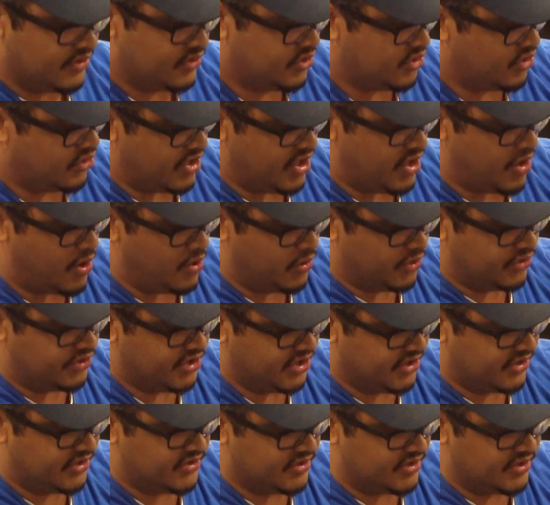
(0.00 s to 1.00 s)
So the
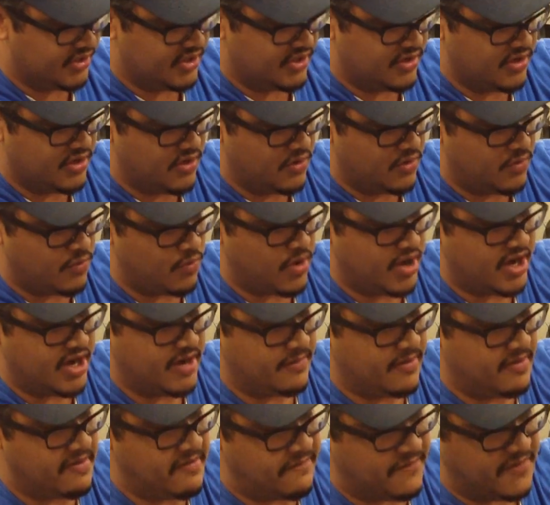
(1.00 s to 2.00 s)
hoses,
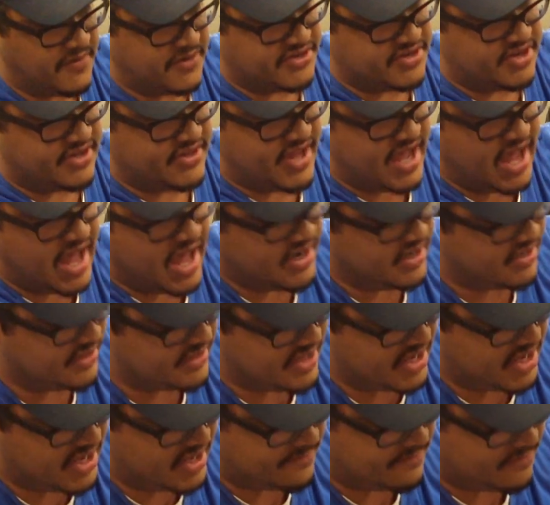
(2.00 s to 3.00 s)
whatever refrigerant they had in
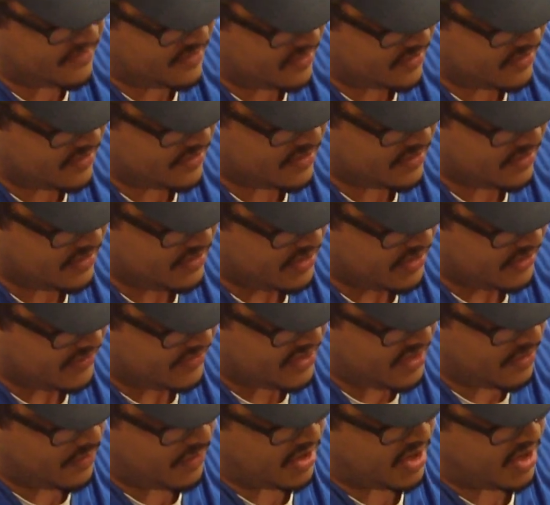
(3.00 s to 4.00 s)
them,
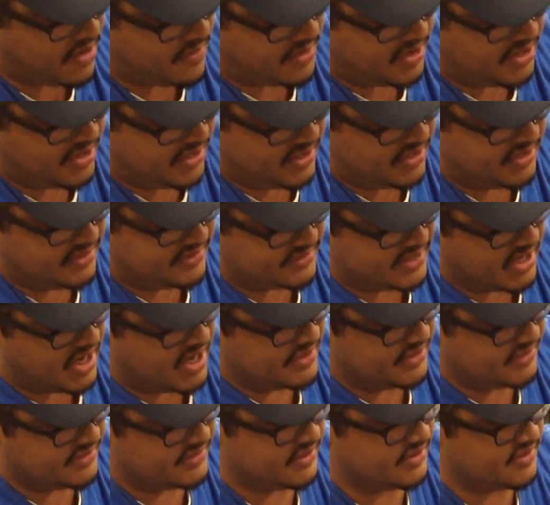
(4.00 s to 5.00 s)
they were already
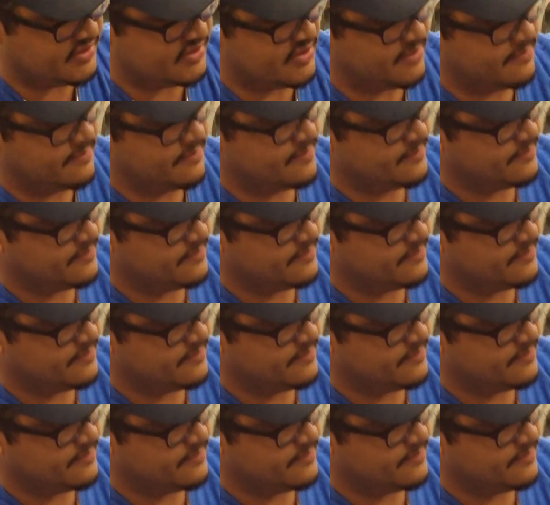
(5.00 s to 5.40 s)
inside the system.